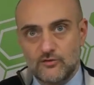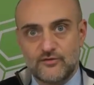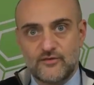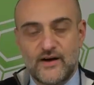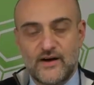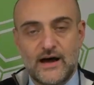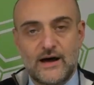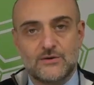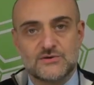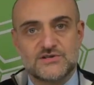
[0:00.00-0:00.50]

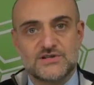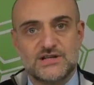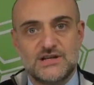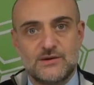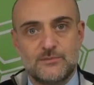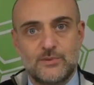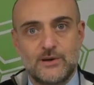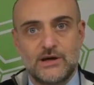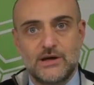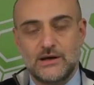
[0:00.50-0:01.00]

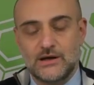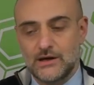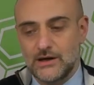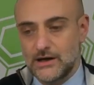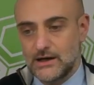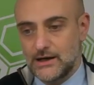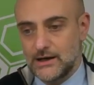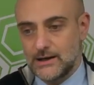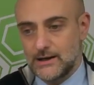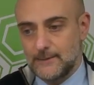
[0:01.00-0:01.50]
housekeeping.
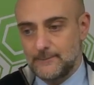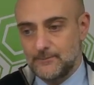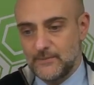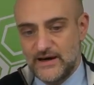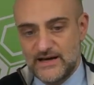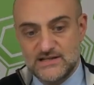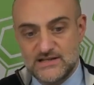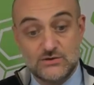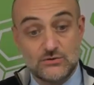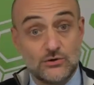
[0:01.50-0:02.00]

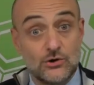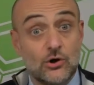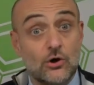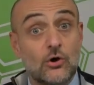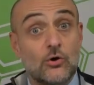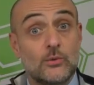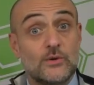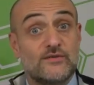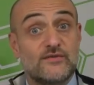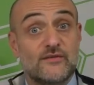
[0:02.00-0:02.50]
As you
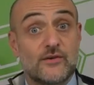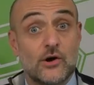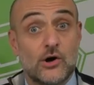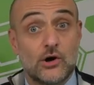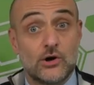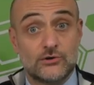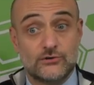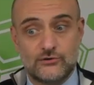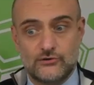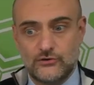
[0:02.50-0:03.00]
know, we've
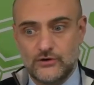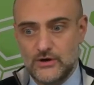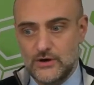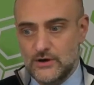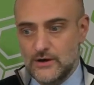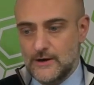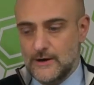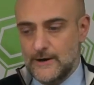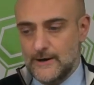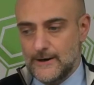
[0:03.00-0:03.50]
got
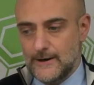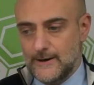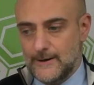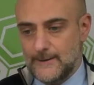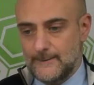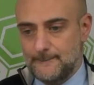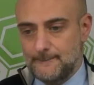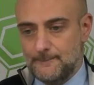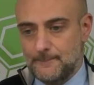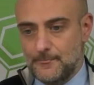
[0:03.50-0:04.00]

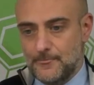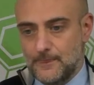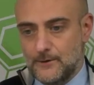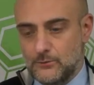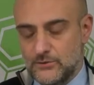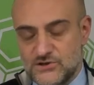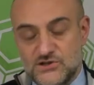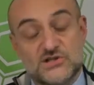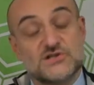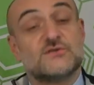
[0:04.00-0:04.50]

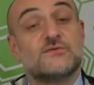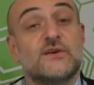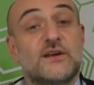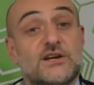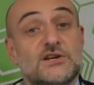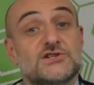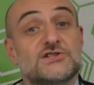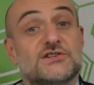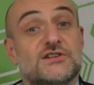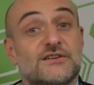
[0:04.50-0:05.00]
we just
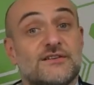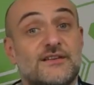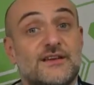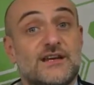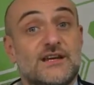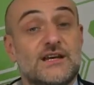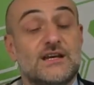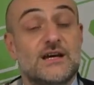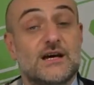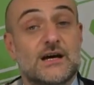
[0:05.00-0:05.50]
finished
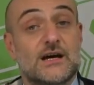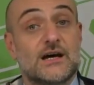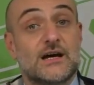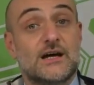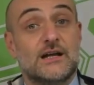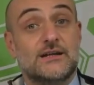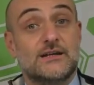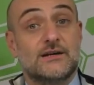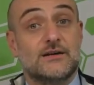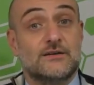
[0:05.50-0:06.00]
the
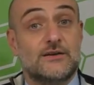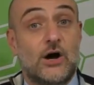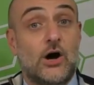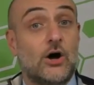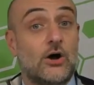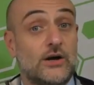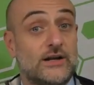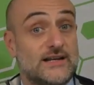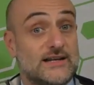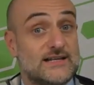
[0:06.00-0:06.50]

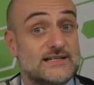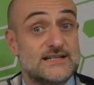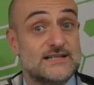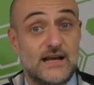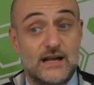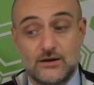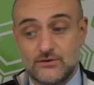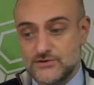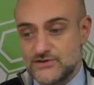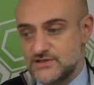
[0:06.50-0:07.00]
holiday
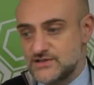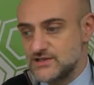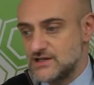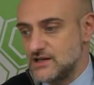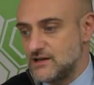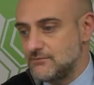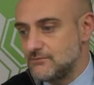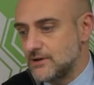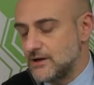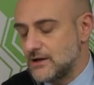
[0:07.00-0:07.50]
sale on Steam.